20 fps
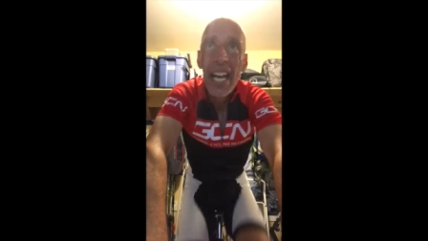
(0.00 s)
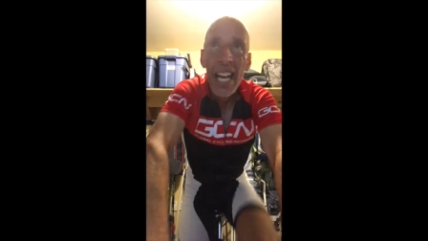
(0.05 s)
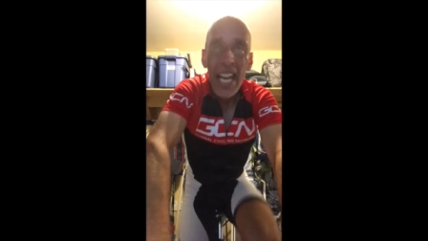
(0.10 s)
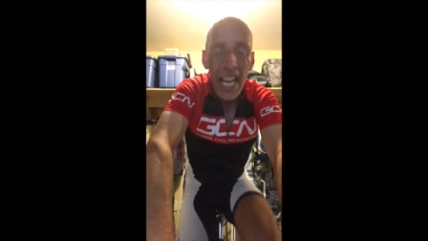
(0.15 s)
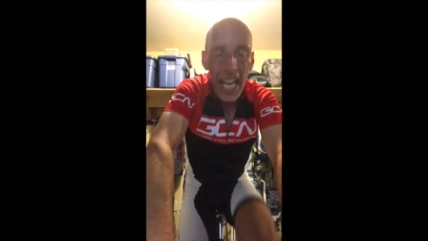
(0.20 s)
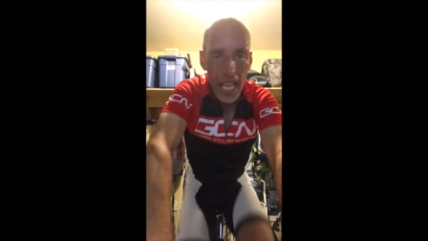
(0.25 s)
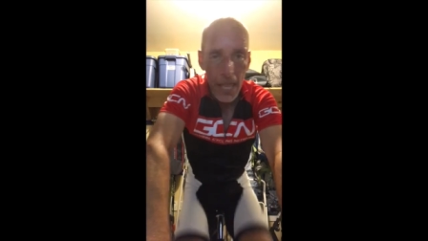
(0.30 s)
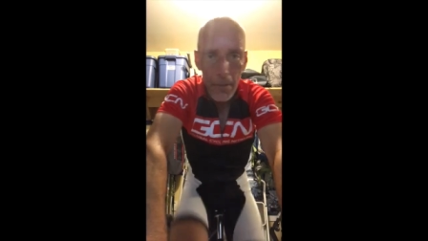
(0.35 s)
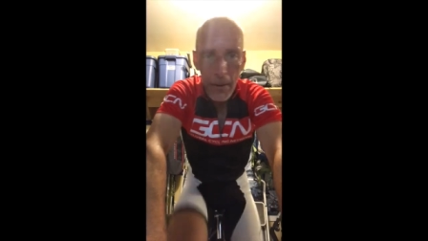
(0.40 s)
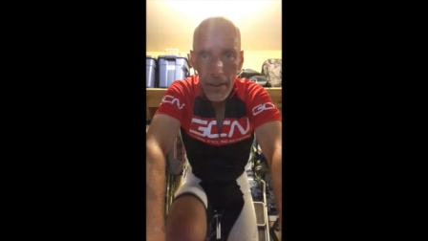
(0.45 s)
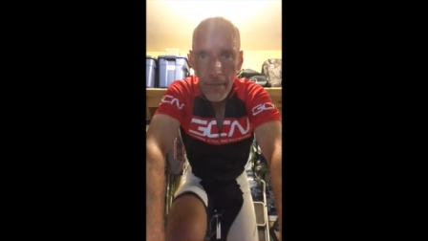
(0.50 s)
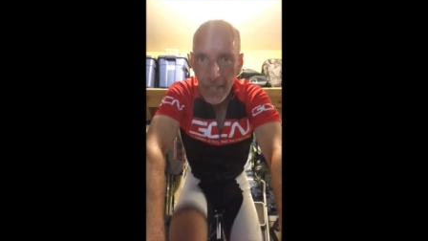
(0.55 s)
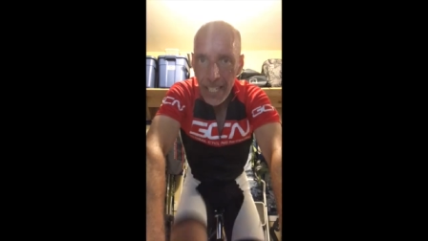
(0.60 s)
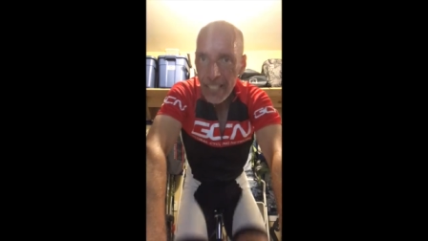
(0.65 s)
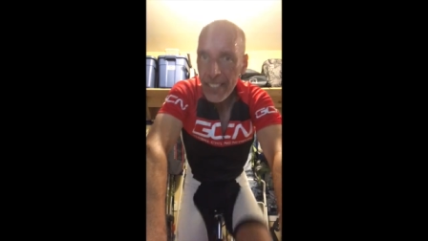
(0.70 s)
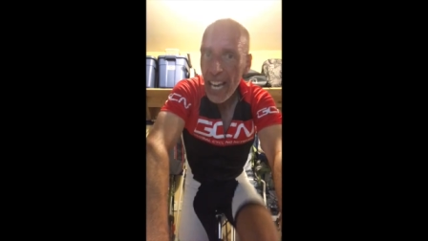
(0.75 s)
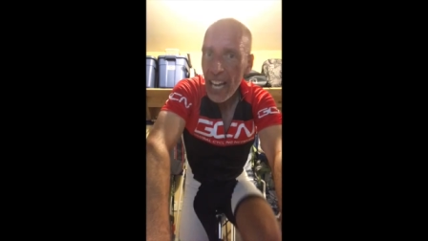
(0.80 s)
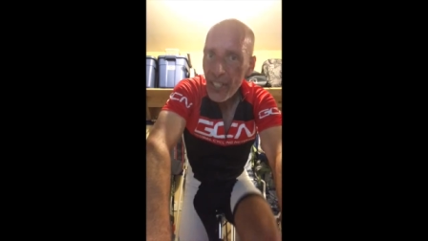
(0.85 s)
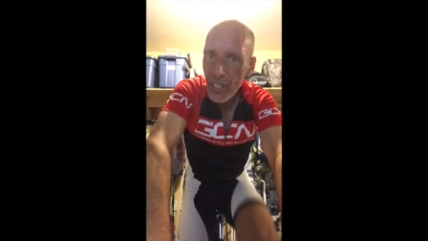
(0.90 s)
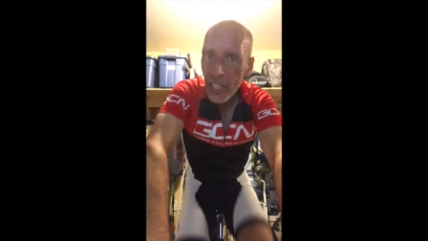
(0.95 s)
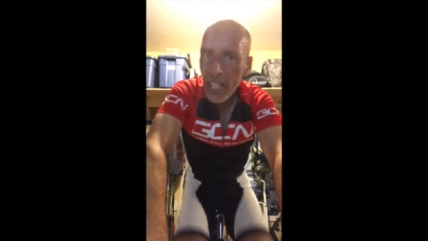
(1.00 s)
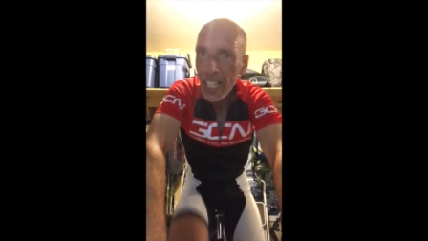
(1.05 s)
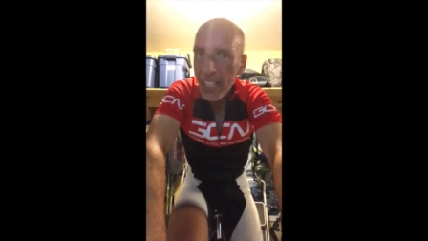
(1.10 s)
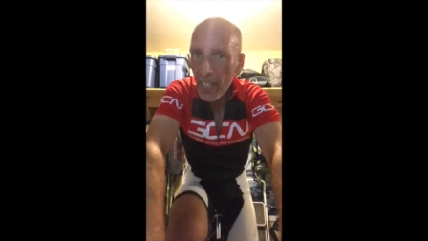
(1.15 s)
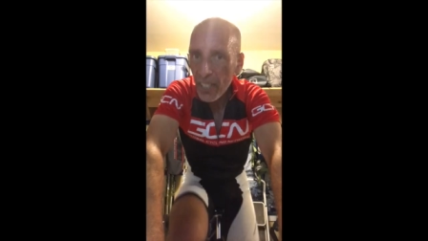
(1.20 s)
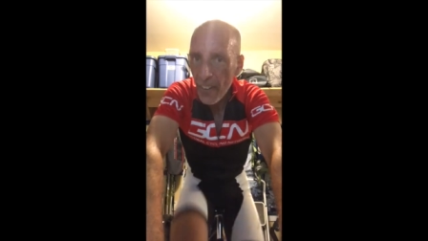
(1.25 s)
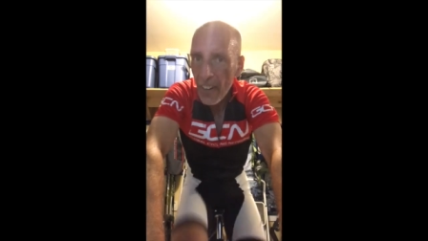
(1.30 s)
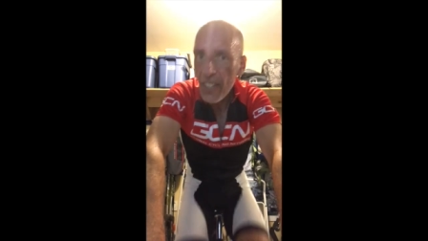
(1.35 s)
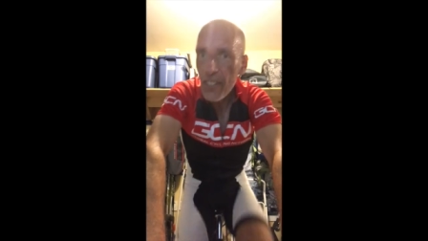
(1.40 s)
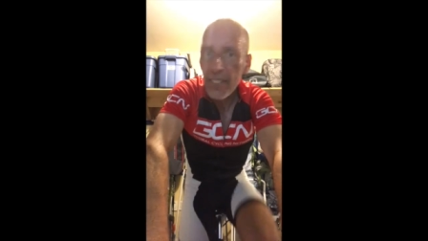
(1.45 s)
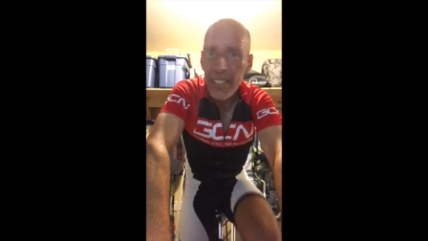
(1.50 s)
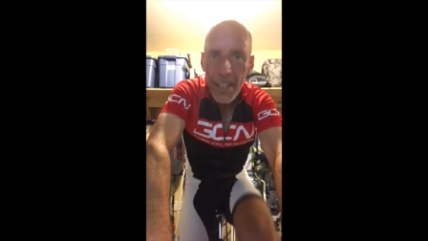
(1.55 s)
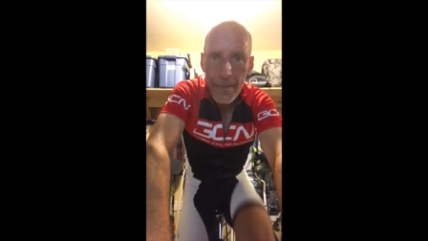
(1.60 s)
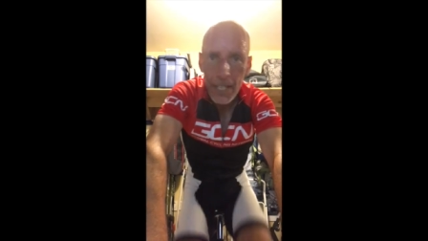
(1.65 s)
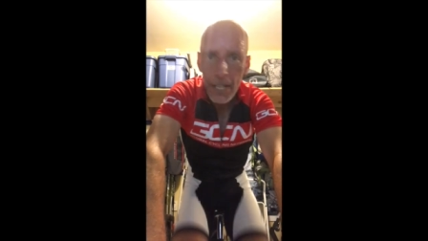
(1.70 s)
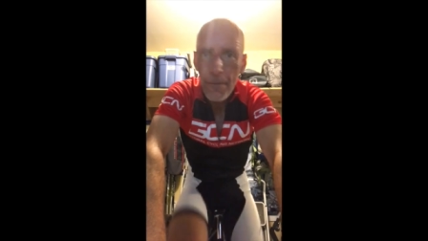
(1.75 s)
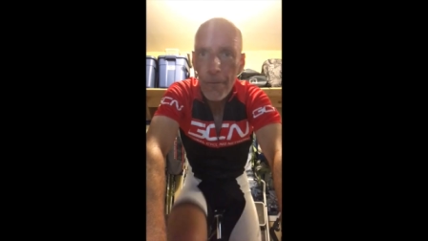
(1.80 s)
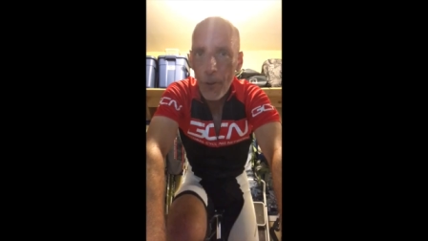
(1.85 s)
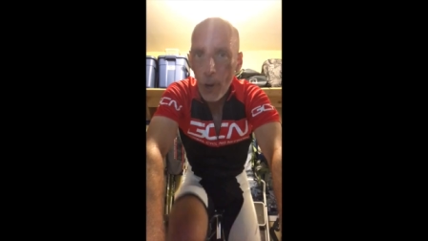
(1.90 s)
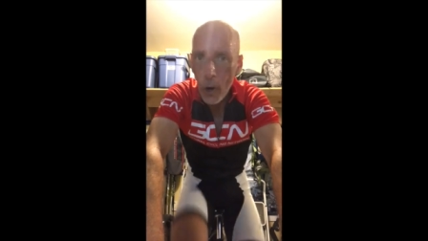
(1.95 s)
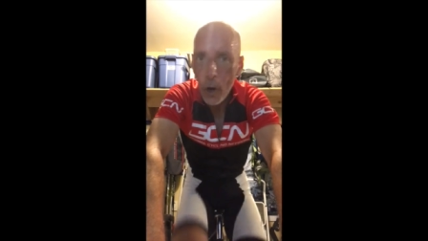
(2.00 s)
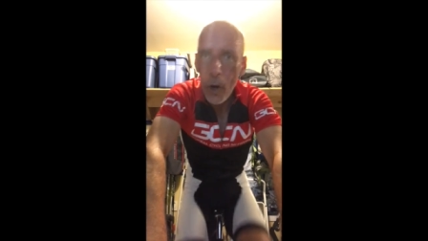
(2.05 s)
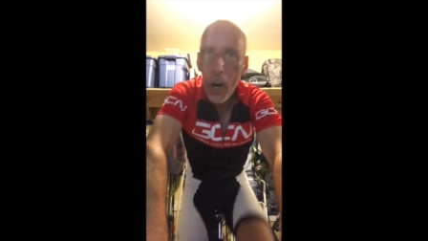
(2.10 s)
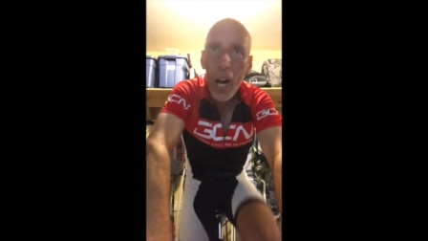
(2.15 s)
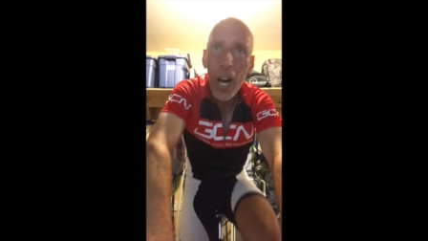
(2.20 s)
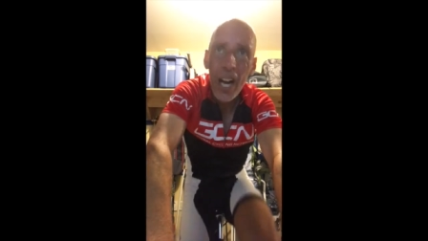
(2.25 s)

in the previous session I got 174,